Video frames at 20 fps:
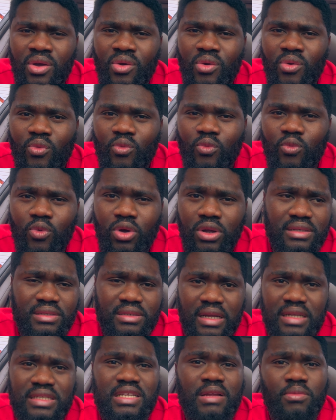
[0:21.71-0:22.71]
what
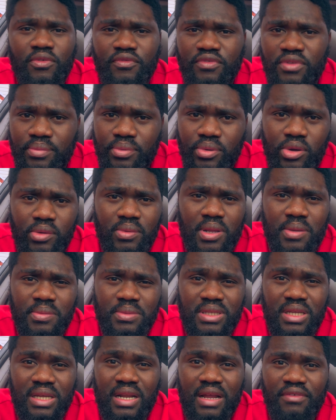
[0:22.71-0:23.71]
are some of the problems
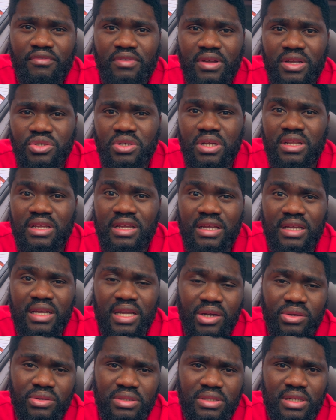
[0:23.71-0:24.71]
that I've actually
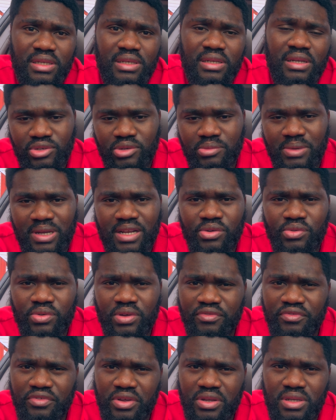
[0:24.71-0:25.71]
encountered. Normally
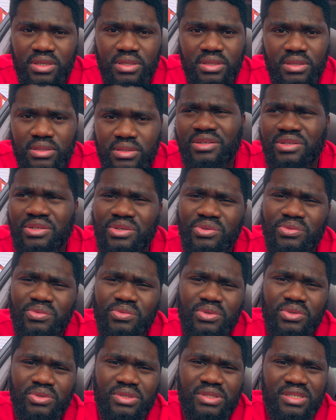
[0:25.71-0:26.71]
with vehicles, you
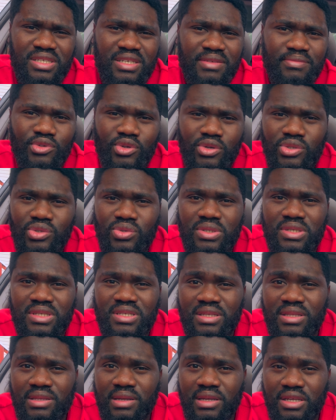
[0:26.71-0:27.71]
will seem not to
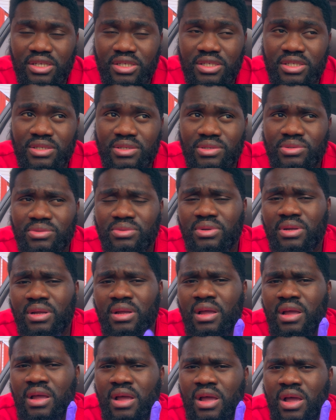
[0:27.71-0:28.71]
see the issue
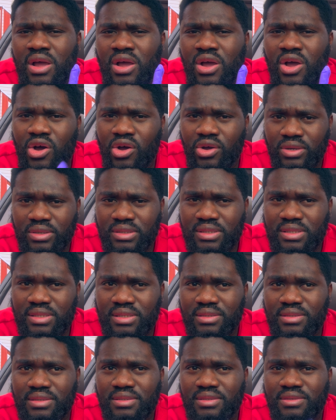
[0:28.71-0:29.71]

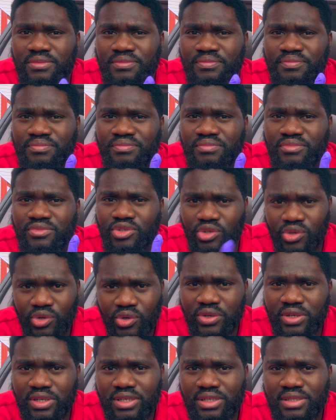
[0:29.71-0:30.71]
until you
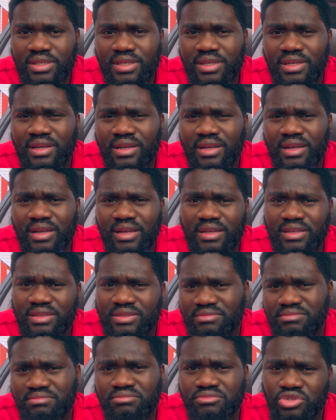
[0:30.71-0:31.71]
own it
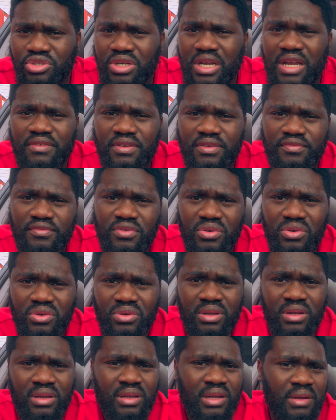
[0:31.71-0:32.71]
and drive it for
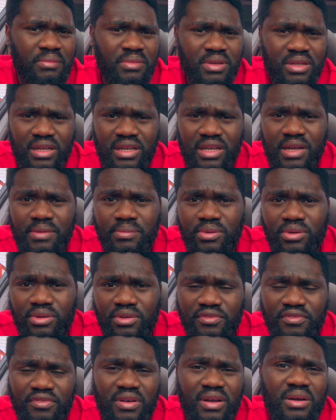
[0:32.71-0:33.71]
I mean a couple
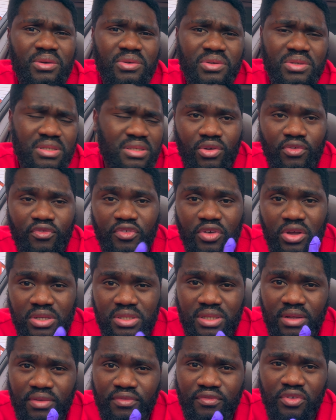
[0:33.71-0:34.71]
of hours.
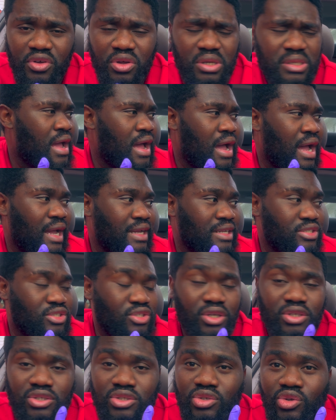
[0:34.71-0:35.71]
First and first, I
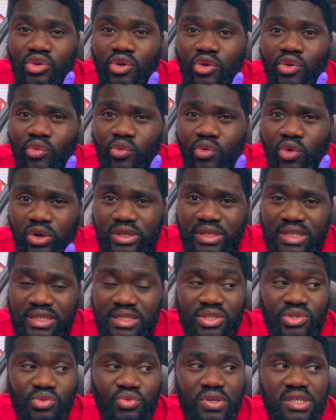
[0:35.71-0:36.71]
don't know what the
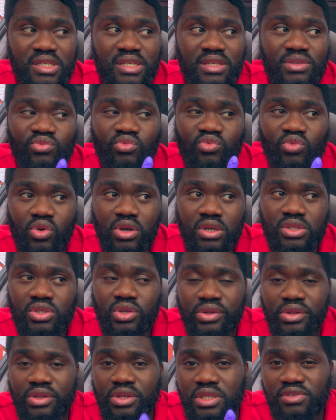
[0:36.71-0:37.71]
situation was
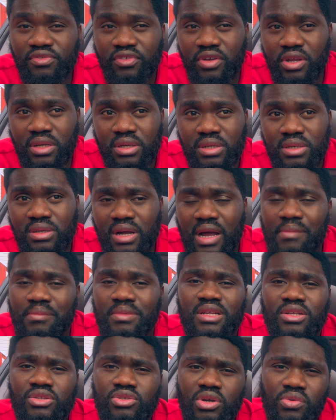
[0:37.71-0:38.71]
on this vehicle. I
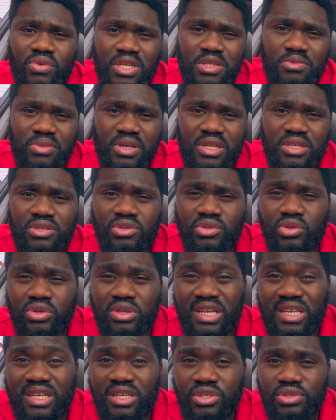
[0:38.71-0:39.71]
mean, it's always best you know
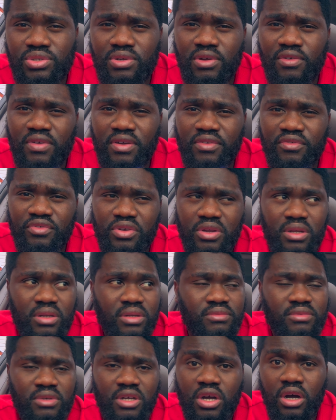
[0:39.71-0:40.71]
the history of every
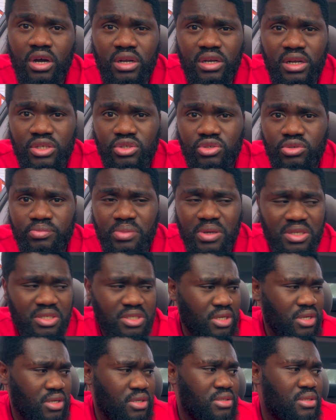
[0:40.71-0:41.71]
car that you
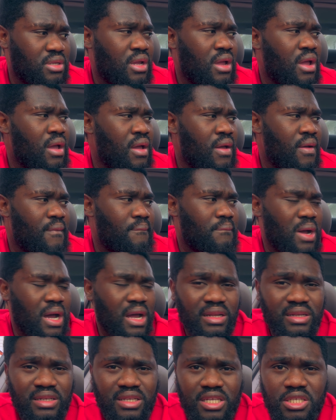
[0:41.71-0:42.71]
purchase. But
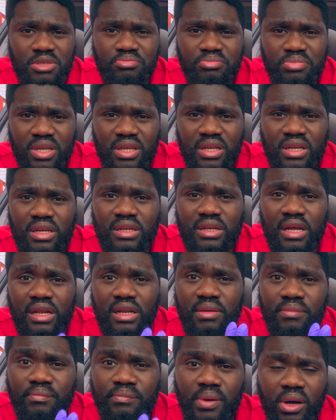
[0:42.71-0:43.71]
this being an
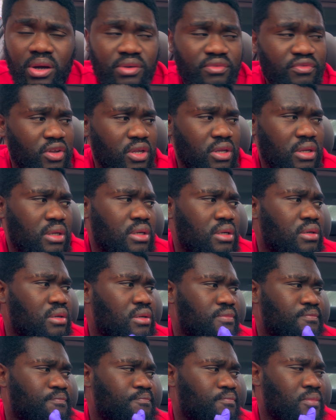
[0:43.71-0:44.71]
impound vehicle,
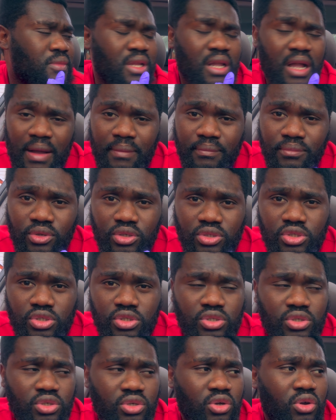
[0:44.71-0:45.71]
I'm not
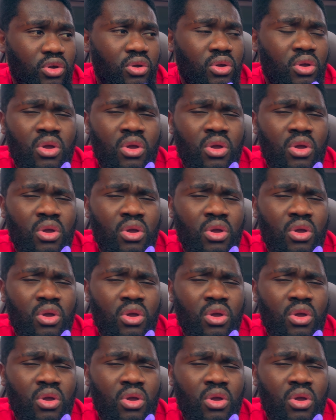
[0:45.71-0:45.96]
sure